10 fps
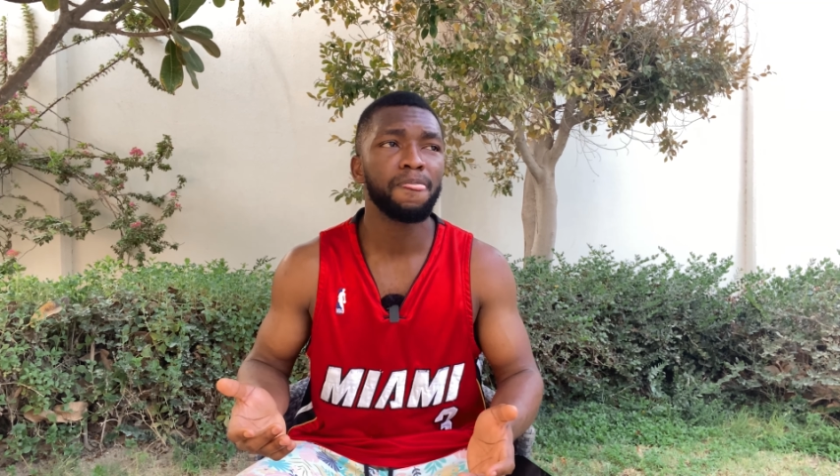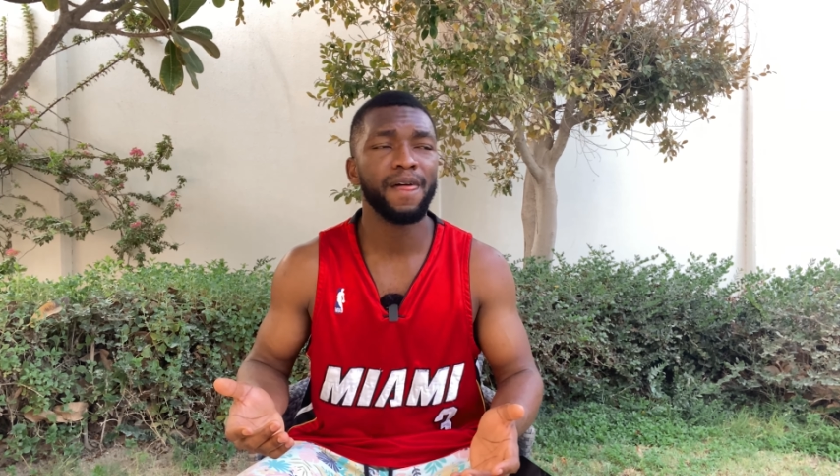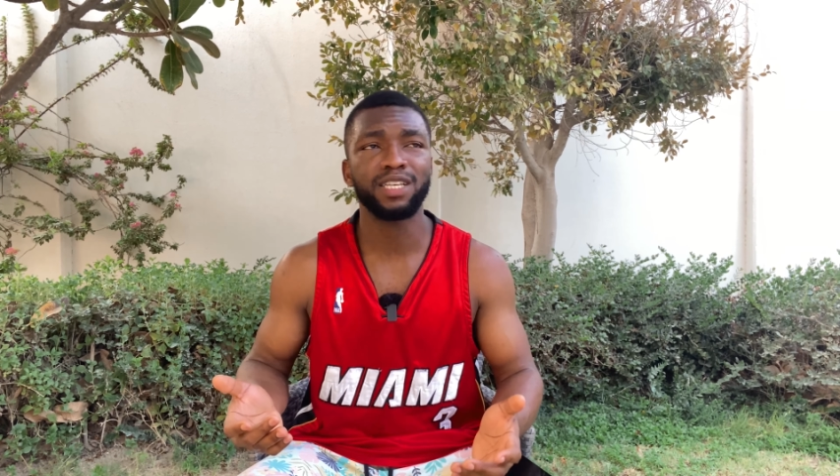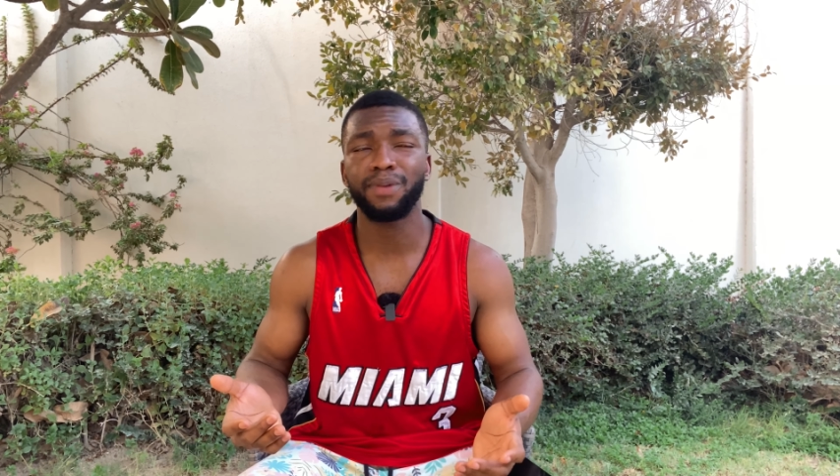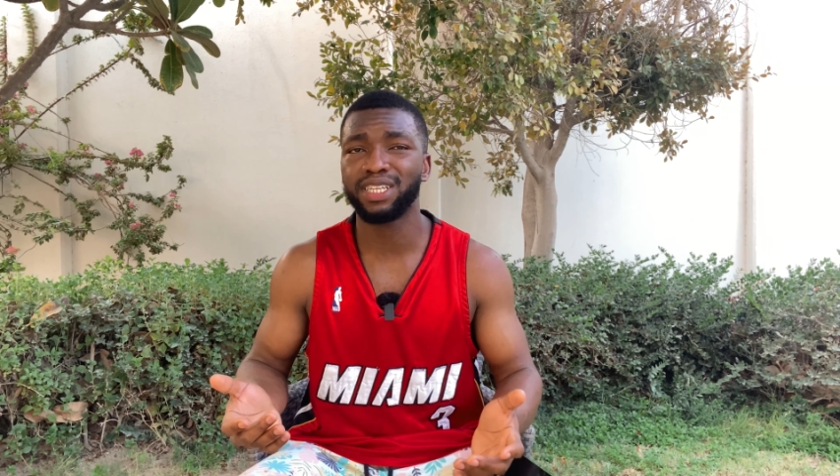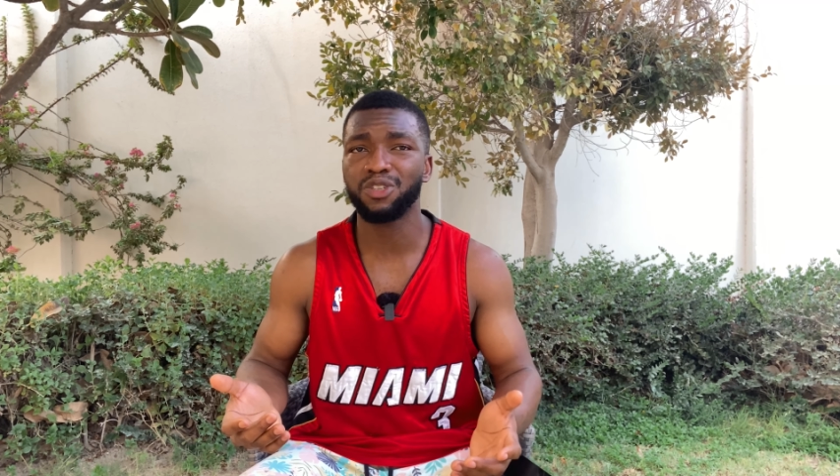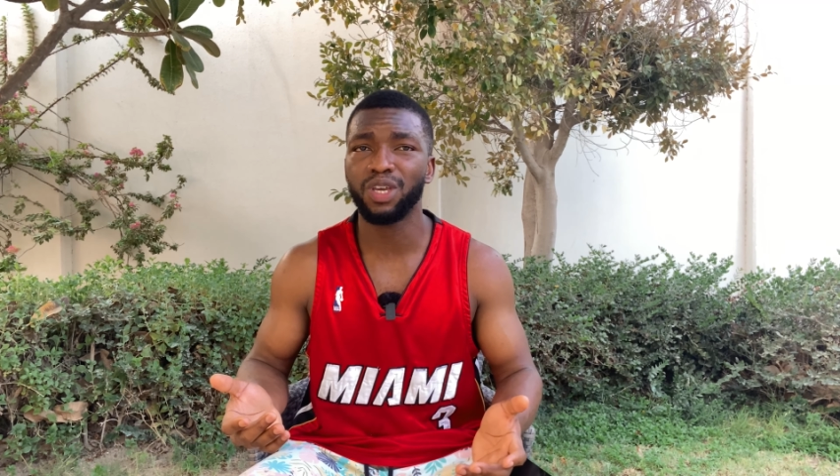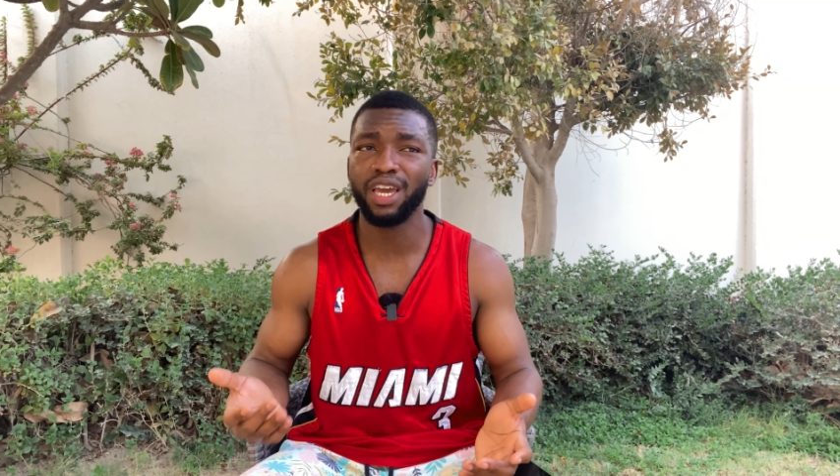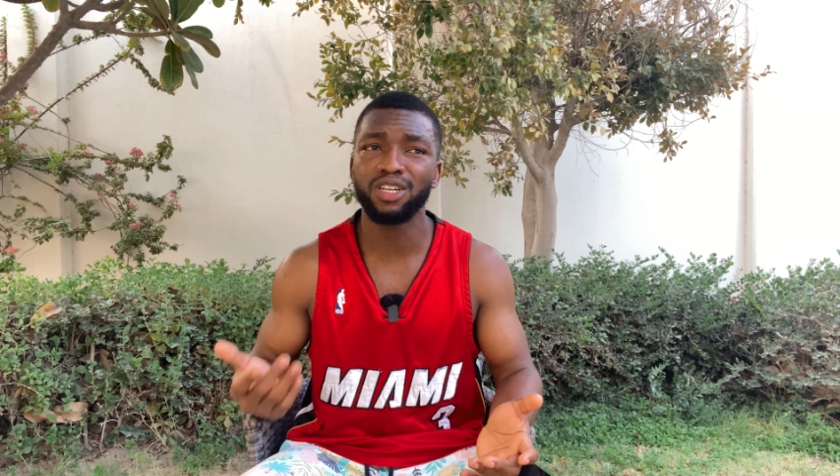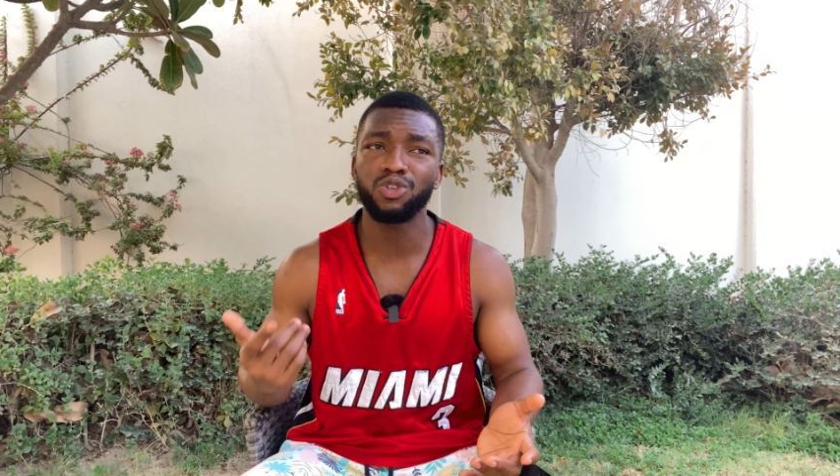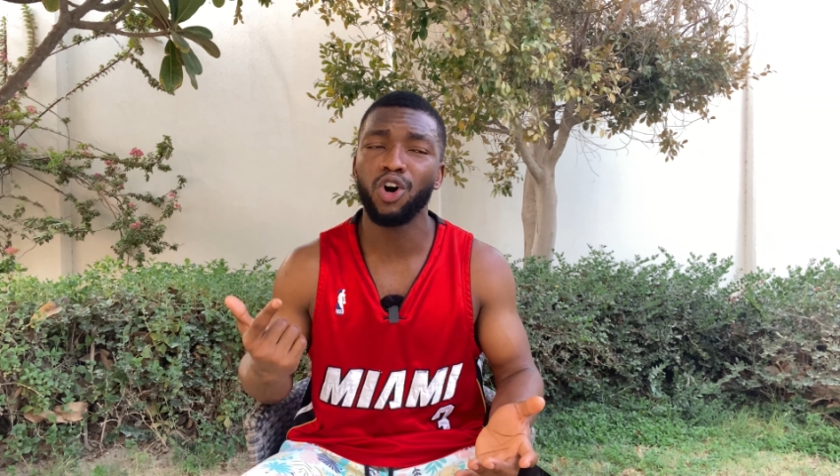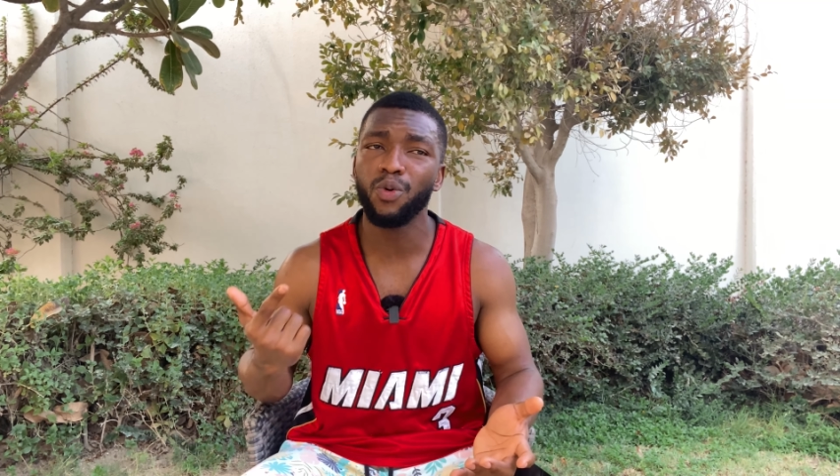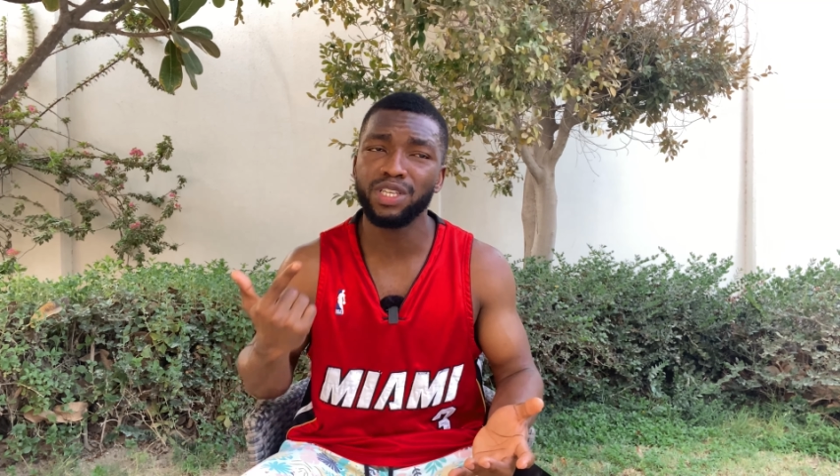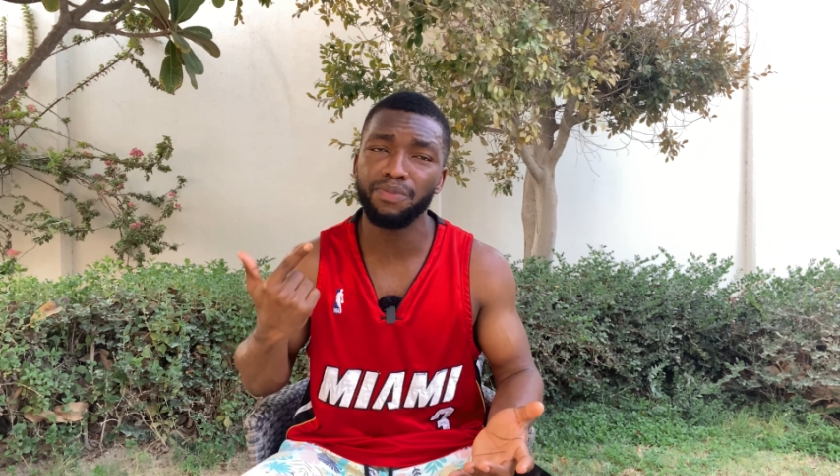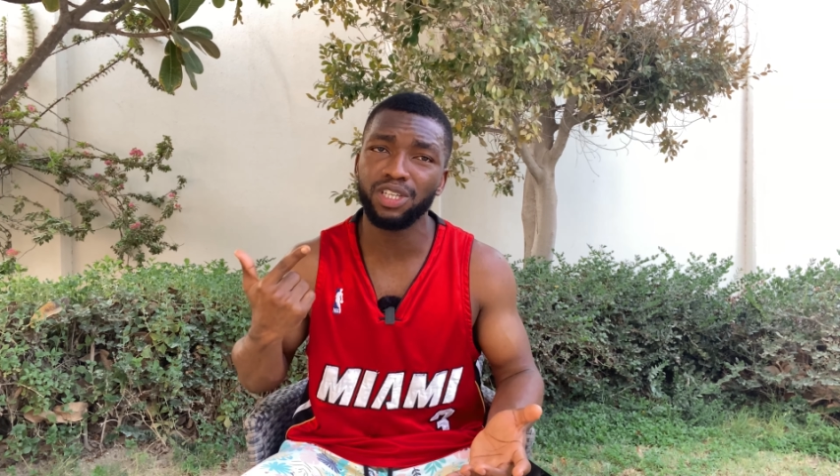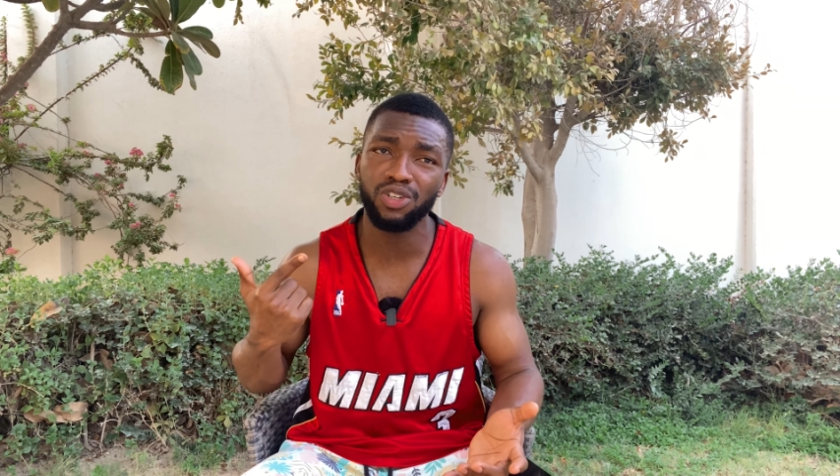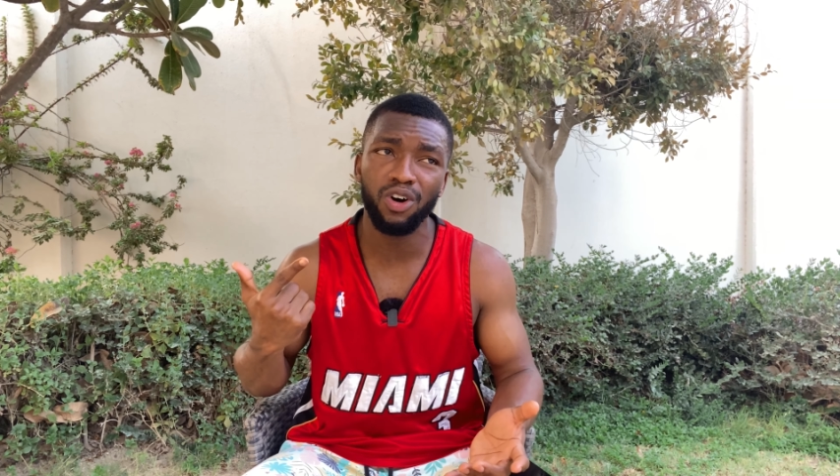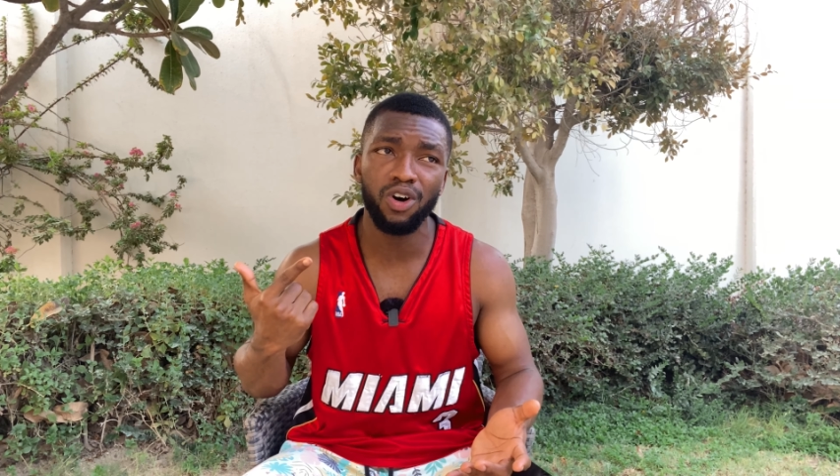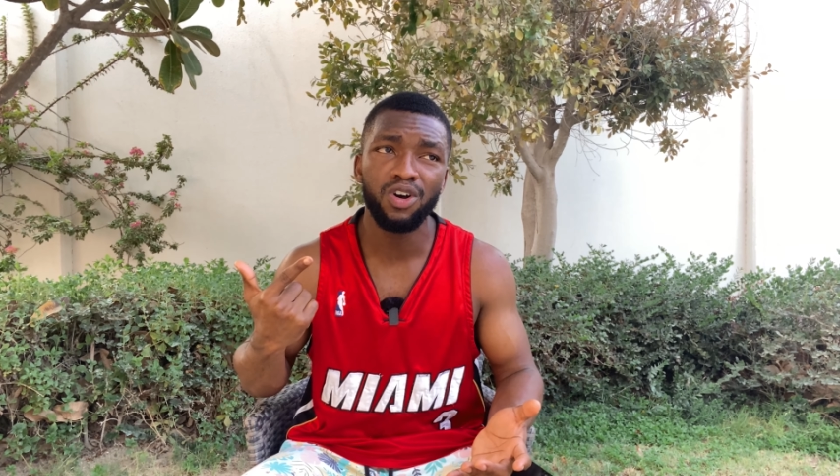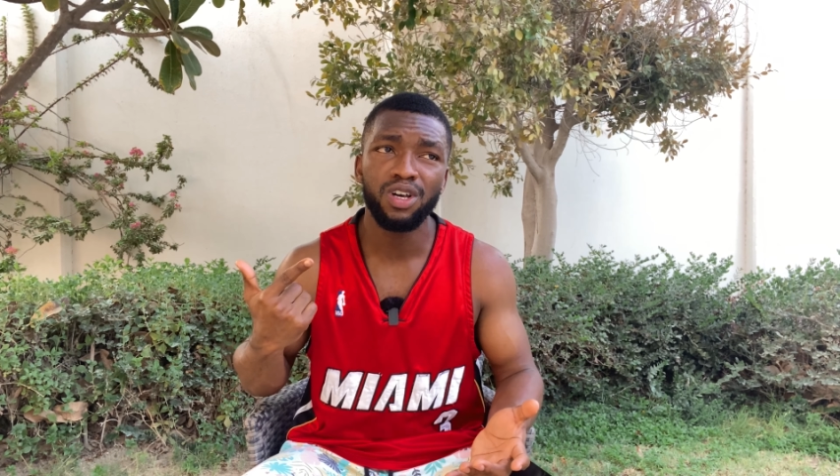as much as you can to always make
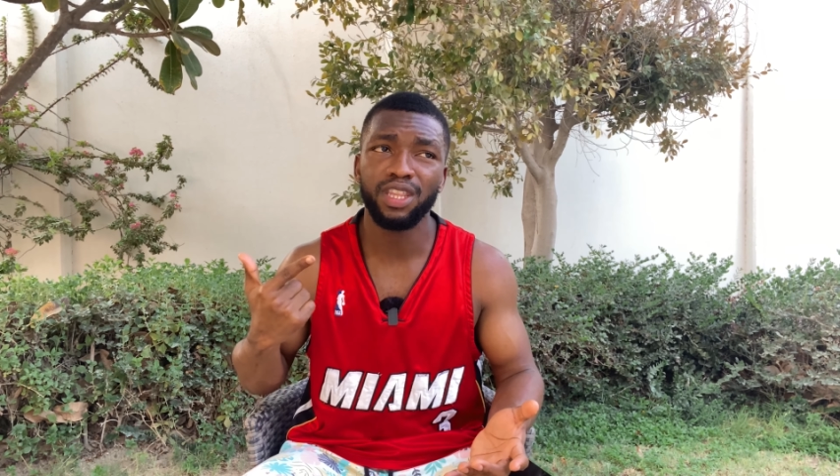sure